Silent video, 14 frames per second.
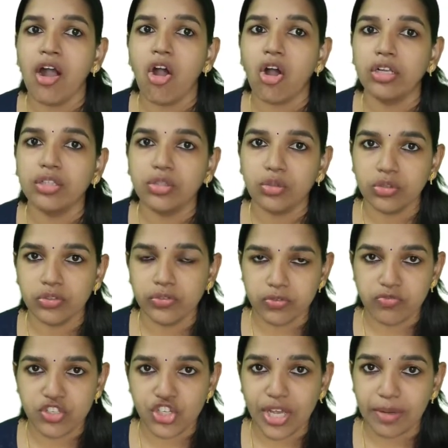all those
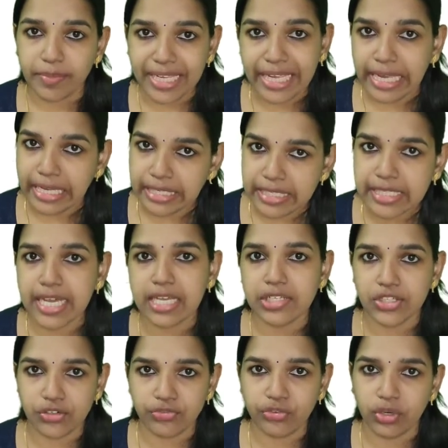which are being
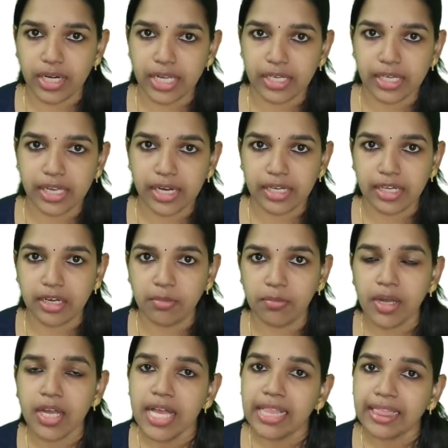indicated for lankhana
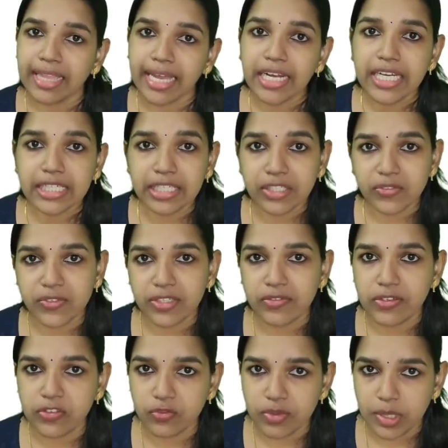karma, that
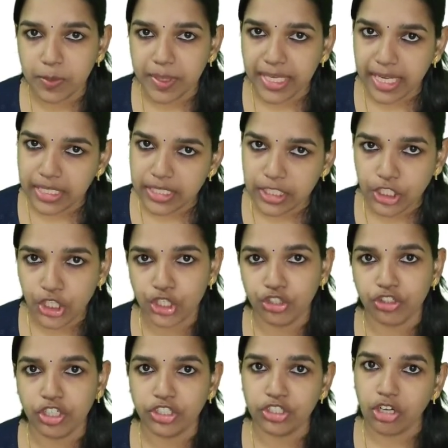diseases will be getting
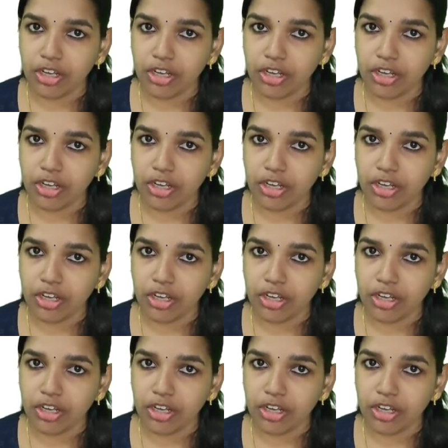cured